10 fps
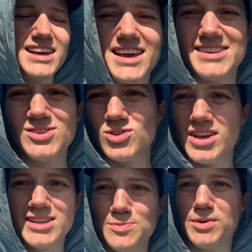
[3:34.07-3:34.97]

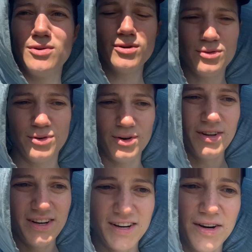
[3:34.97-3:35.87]
it's beautiful,
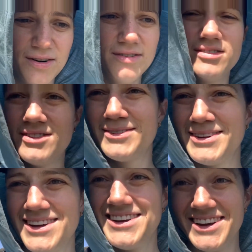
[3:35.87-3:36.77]
you know?
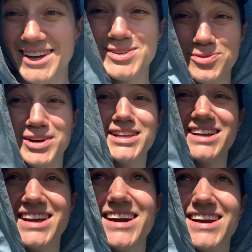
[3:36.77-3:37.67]
It's really
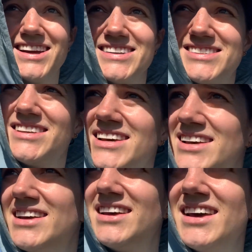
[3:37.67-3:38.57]
nice.
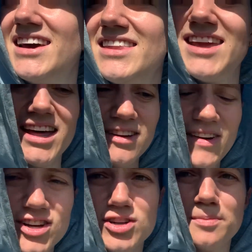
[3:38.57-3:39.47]
And the
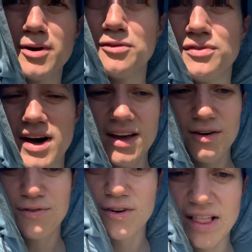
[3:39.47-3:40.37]
elevation
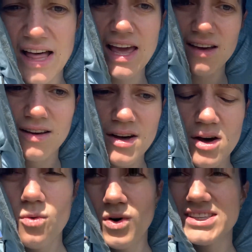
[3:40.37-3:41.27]
profile for like
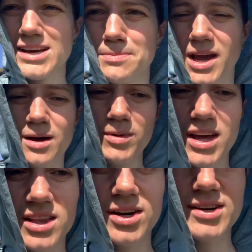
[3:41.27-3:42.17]
what's
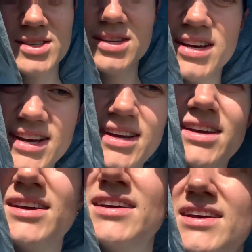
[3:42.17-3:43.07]
upcoming looks
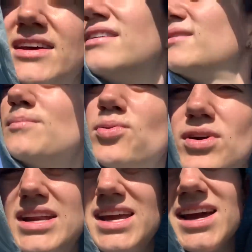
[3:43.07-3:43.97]

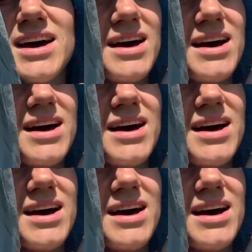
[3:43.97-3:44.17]
pretty